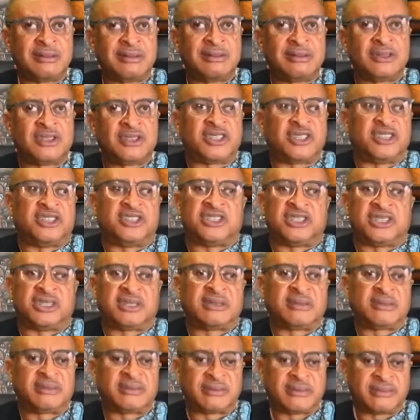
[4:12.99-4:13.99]
citizen.
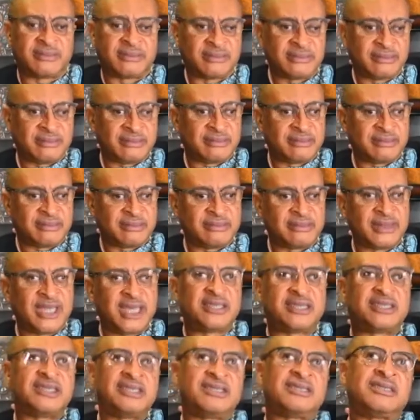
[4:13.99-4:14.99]
The
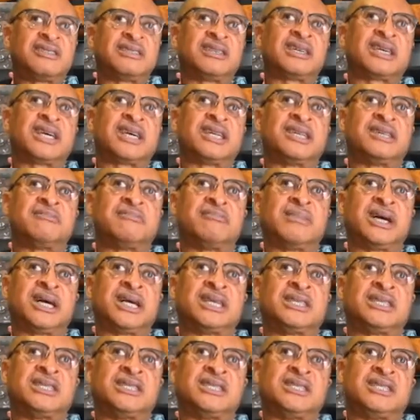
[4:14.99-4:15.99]
citizen can
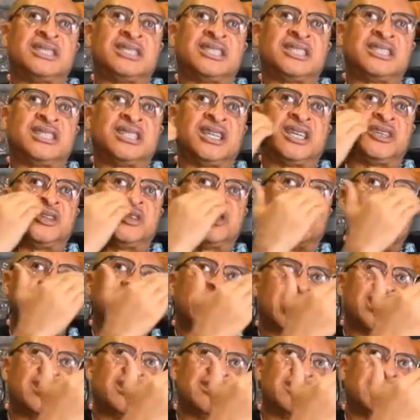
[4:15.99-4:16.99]
imagine the shared
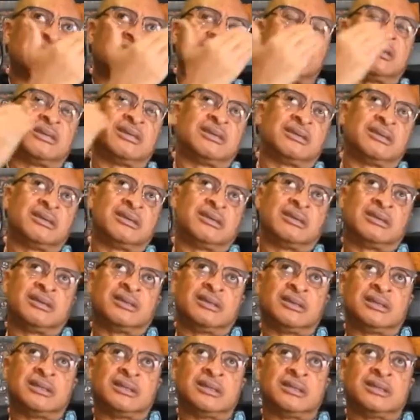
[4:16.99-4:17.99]
humanity
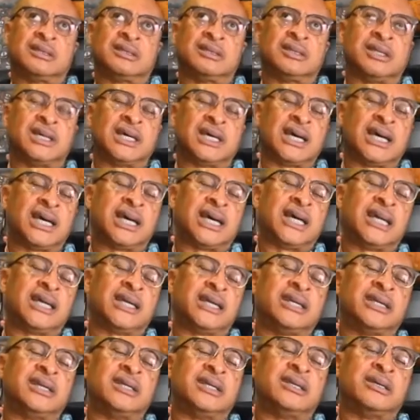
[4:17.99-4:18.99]

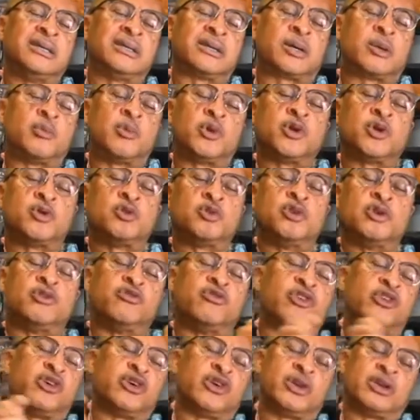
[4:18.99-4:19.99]
and the common good of
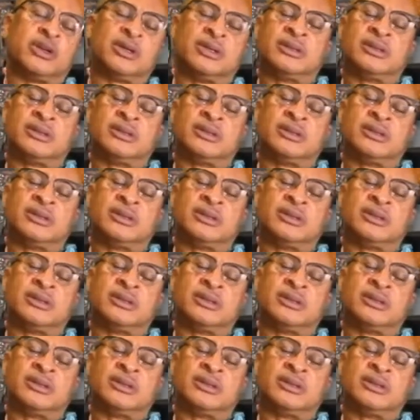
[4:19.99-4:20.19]
all.